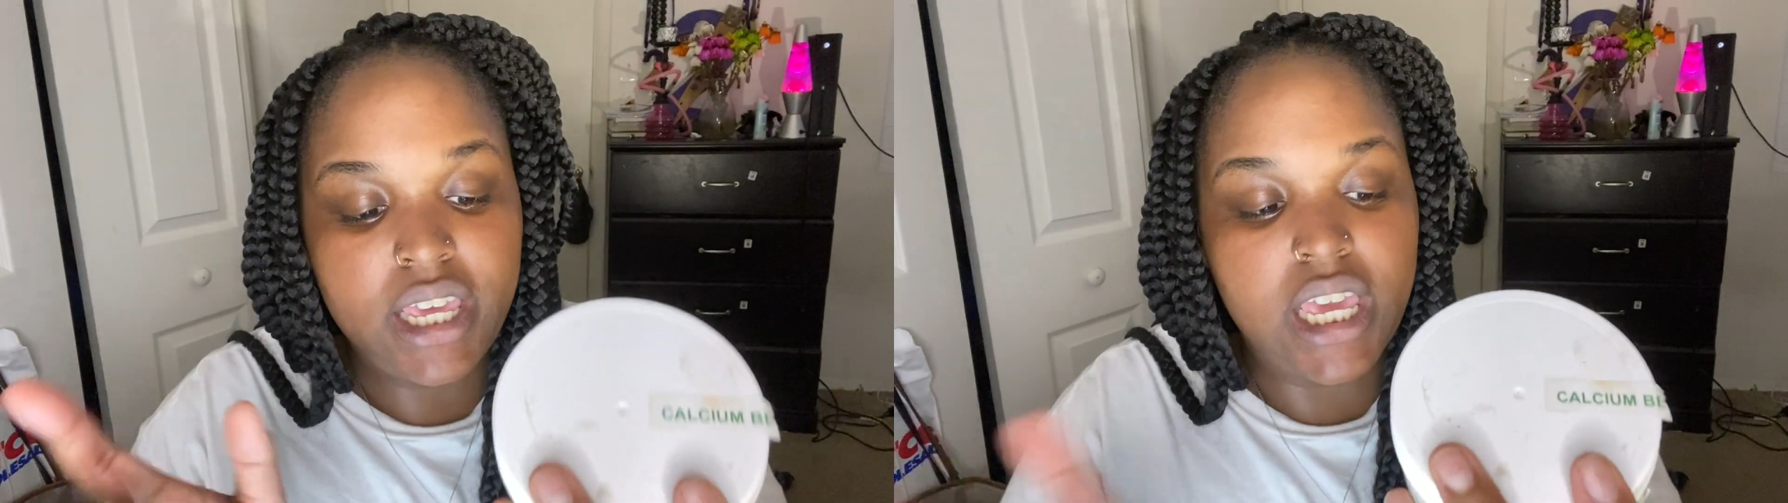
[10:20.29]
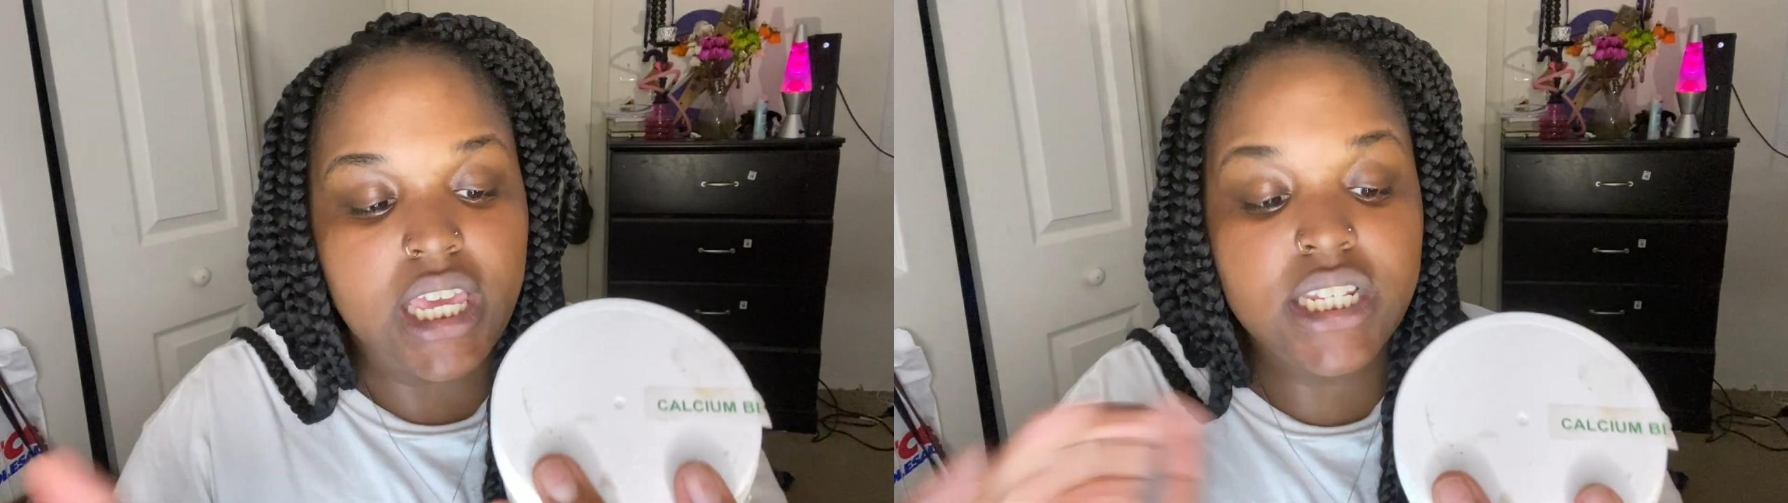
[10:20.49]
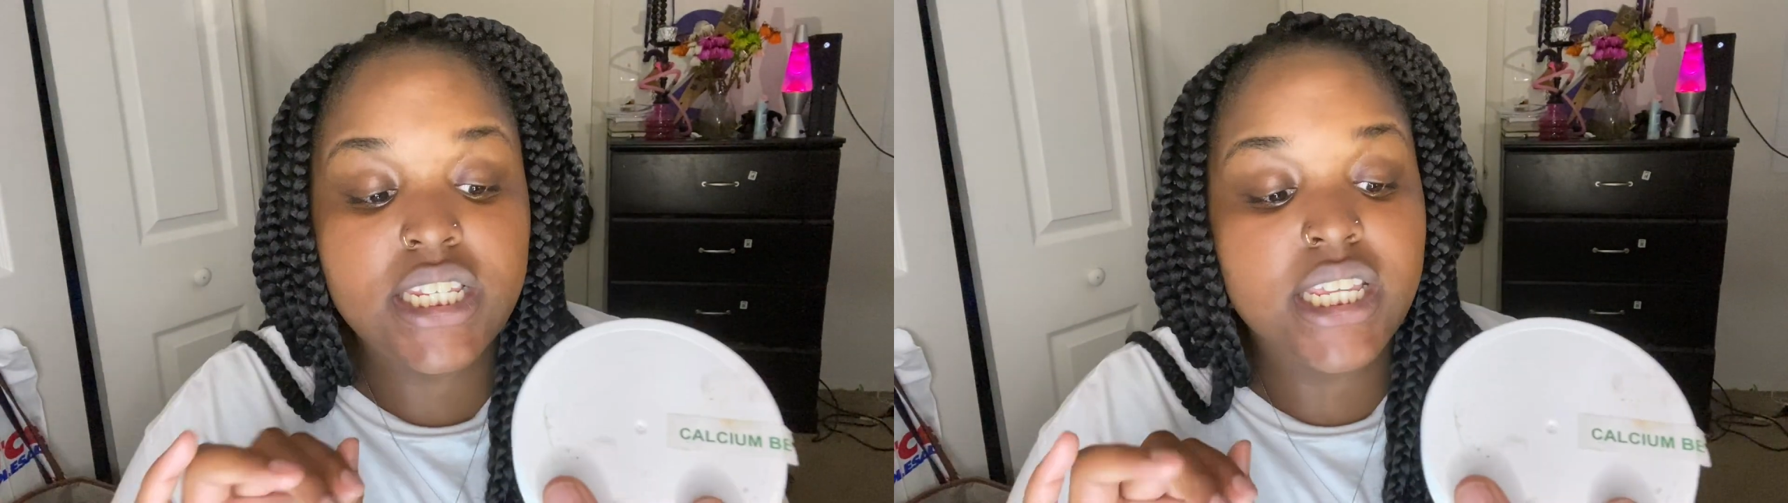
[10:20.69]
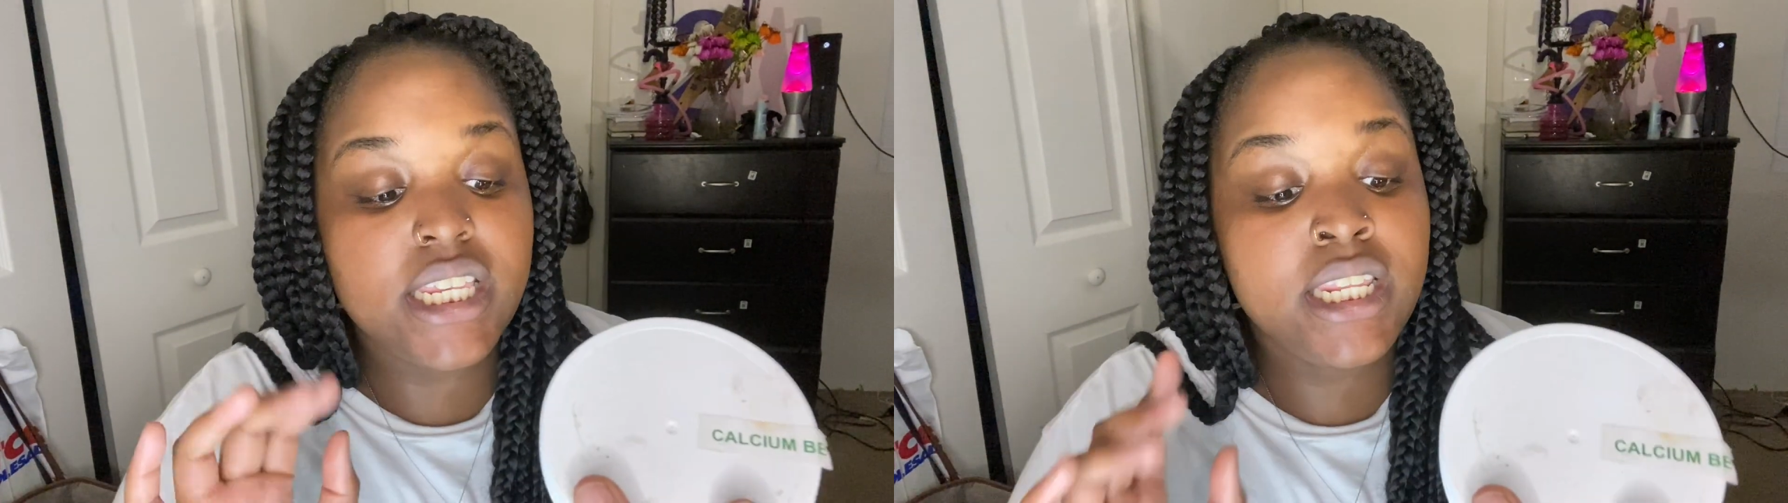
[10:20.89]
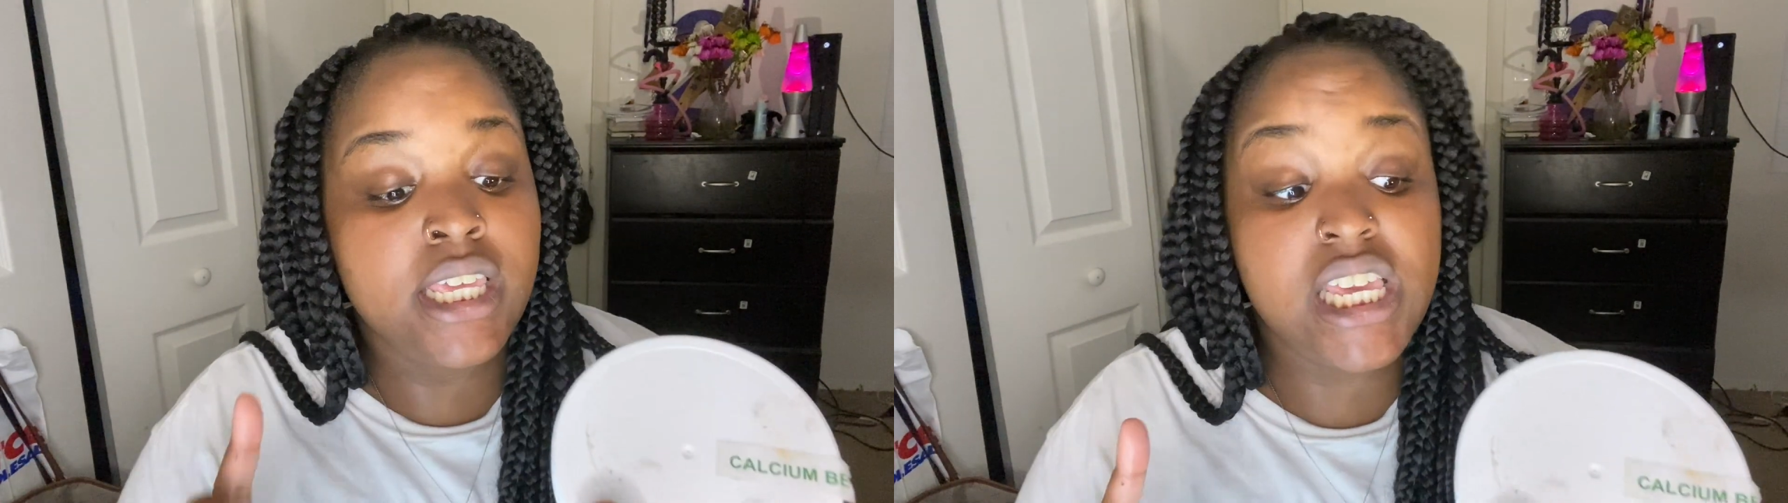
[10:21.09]

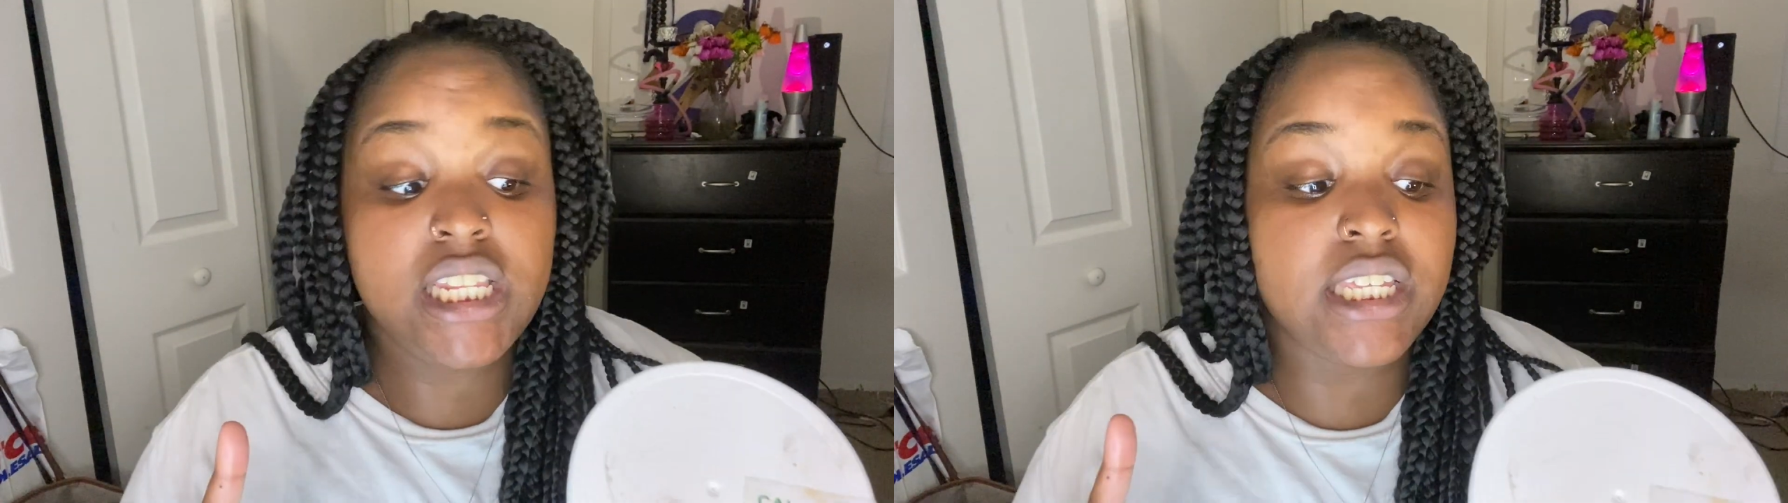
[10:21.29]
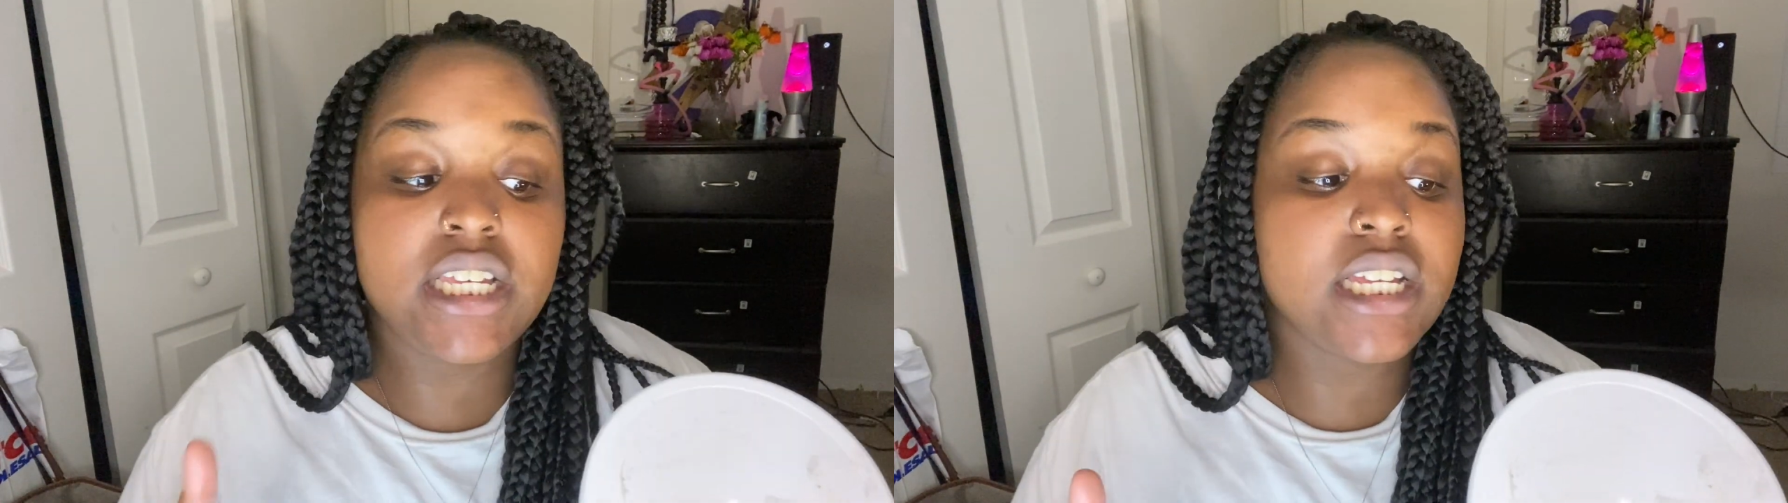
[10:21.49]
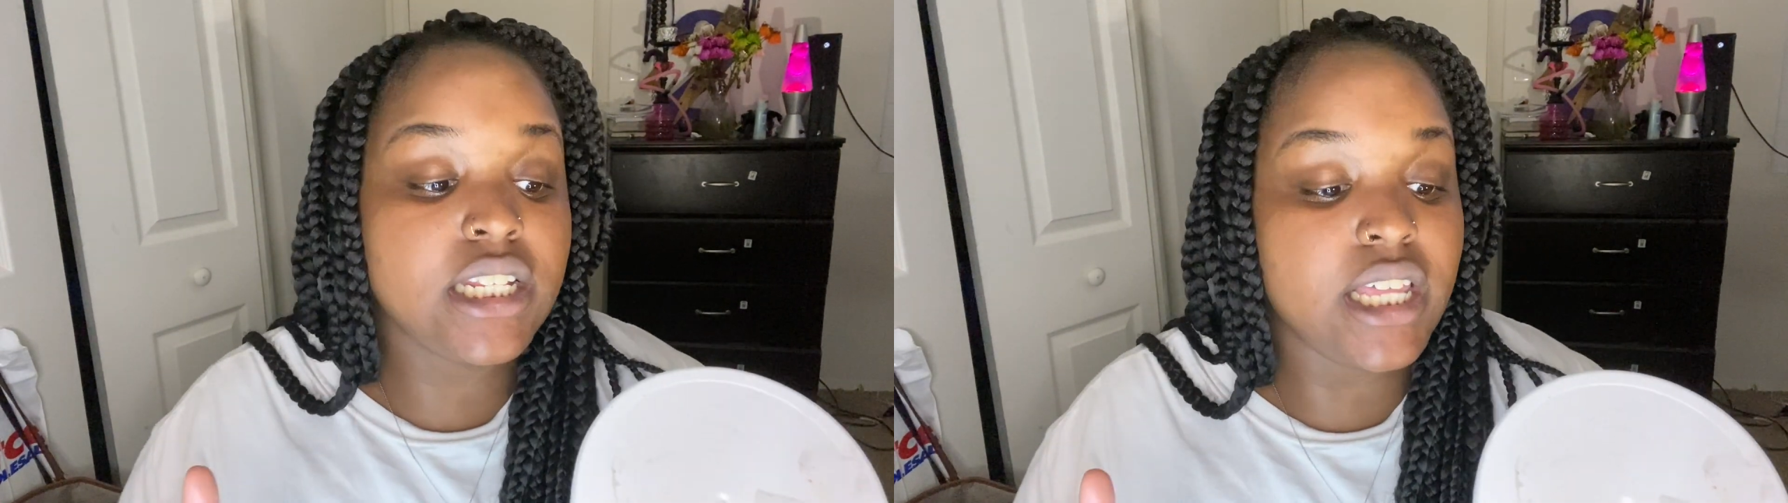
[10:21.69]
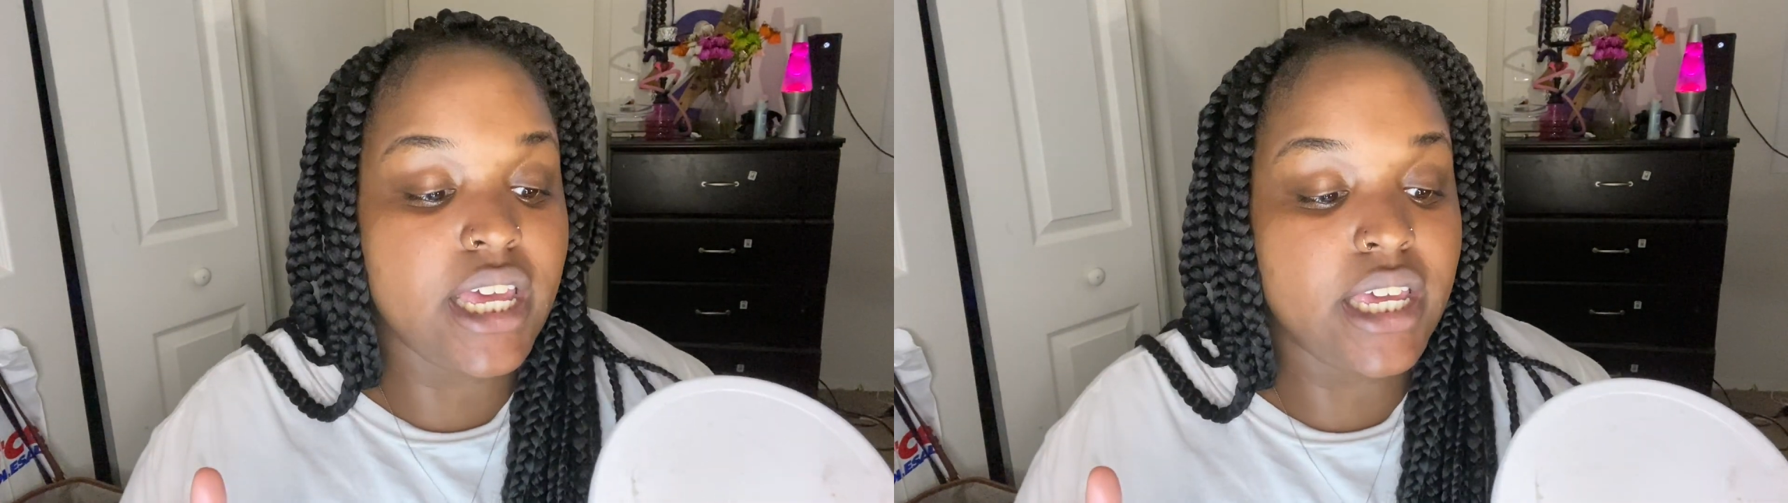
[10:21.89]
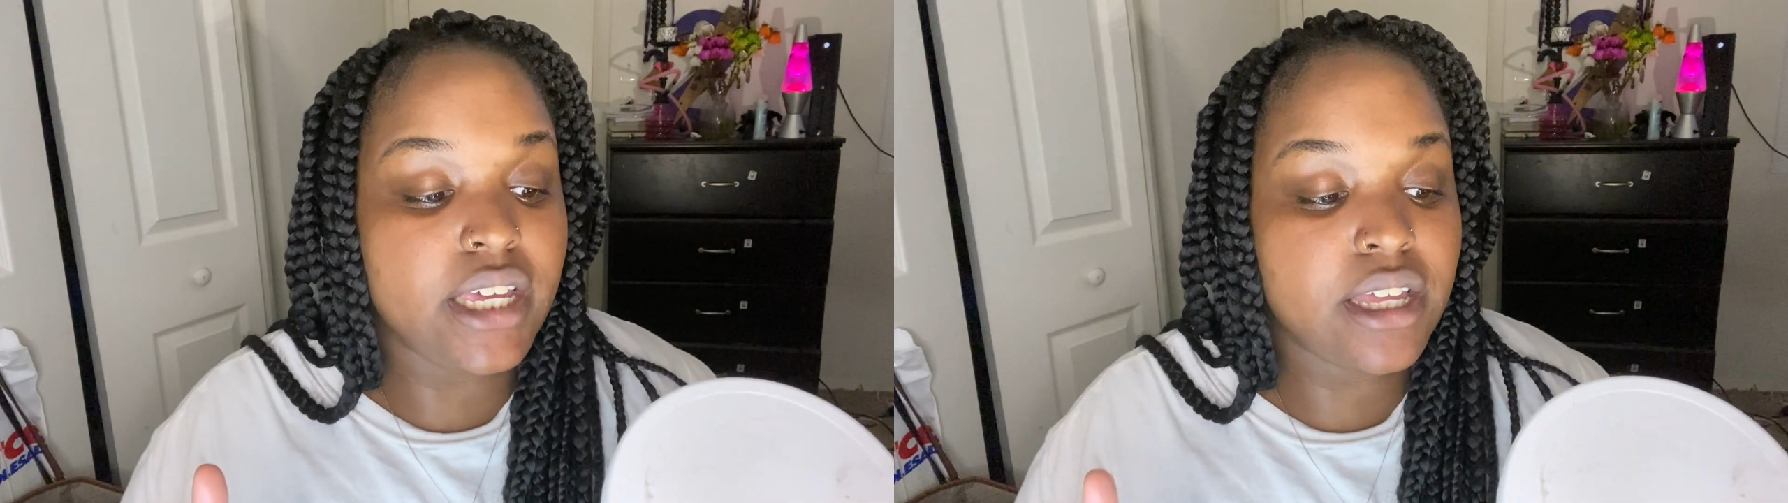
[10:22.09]
Indian Healing
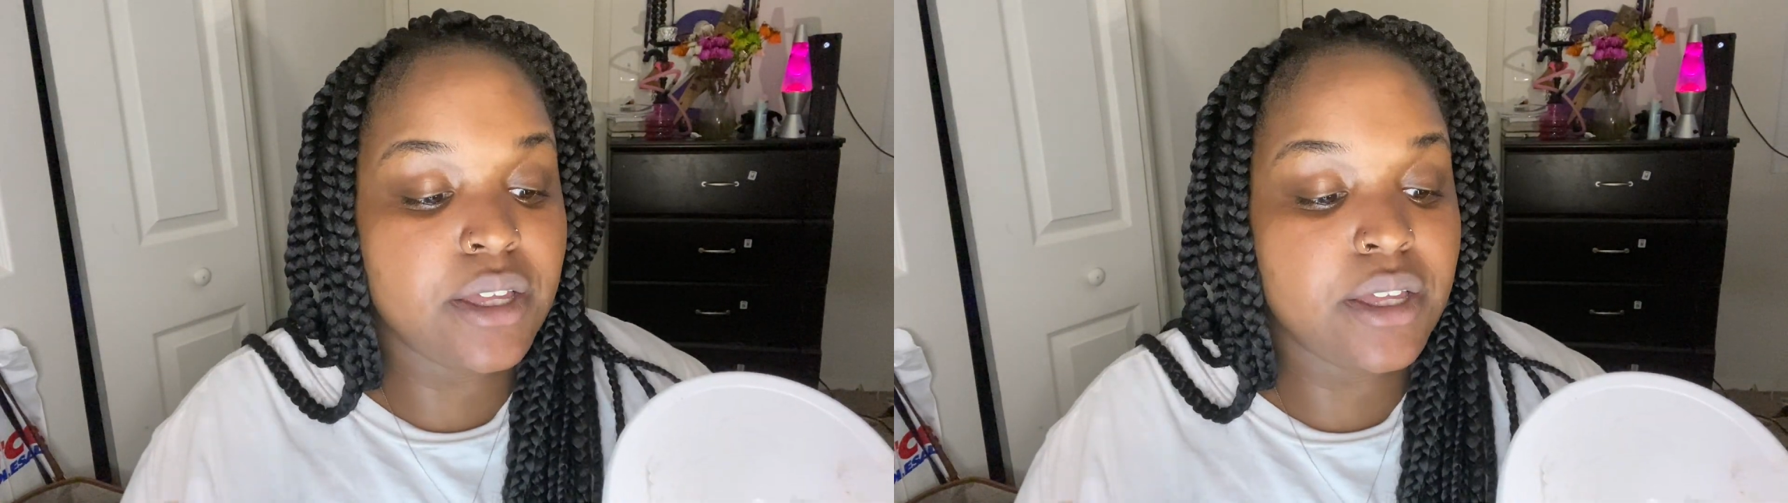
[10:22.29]
Clay.